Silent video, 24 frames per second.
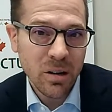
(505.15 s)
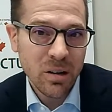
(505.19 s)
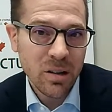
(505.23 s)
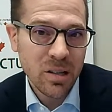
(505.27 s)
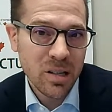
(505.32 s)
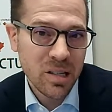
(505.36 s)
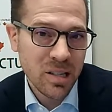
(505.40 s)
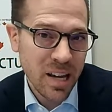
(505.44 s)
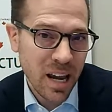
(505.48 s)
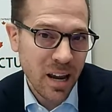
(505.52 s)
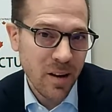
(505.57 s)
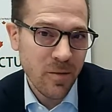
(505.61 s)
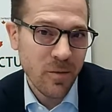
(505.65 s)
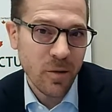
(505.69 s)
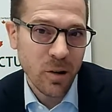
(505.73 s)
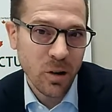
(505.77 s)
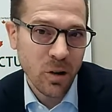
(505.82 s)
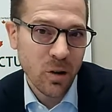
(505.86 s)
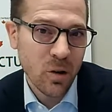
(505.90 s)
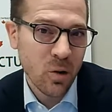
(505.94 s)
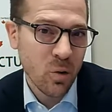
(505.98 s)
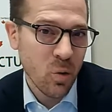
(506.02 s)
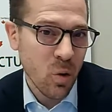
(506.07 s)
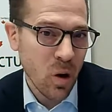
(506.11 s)

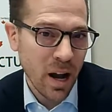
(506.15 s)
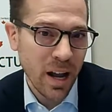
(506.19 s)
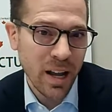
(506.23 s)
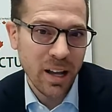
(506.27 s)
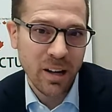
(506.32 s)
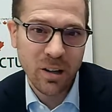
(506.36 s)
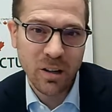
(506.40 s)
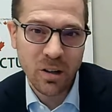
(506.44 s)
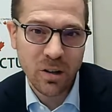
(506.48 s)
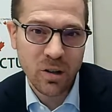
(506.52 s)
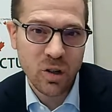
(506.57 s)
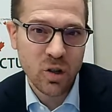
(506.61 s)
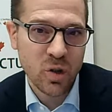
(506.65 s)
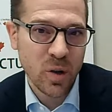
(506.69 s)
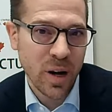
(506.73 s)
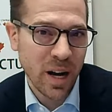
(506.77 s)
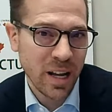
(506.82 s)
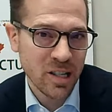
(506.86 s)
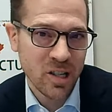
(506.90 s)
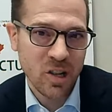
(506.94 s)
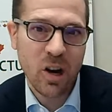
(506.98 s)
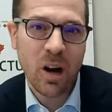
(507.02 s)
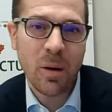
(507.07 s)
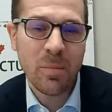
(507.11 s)
safer, quieter
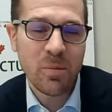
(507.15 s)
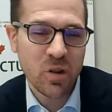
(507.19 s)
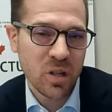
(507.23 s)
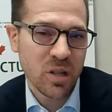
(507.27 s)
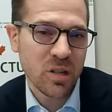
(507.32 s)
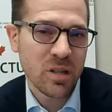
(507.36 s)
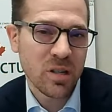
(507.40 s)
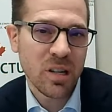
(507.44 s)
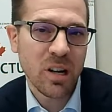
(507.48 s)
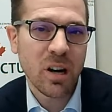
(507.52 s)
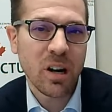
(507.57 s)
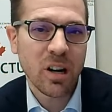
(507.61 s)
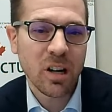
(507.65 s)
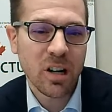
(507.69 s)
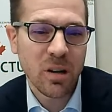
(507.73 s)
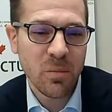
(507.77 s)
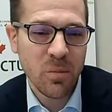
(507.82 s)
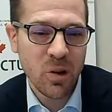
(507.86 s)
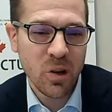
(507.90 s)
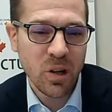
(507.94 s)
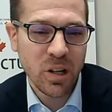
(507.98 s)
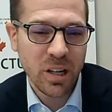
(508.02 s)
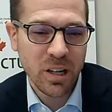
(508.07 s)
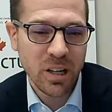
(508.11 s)
transit options in our
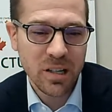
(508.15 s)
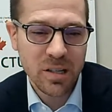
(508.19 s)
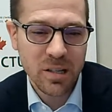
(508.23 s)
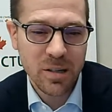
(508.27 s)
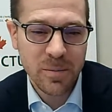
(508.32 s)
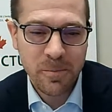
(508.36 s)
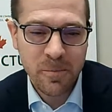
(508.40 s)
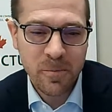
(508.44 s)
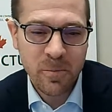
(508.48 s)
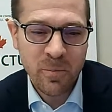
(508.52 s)
communities.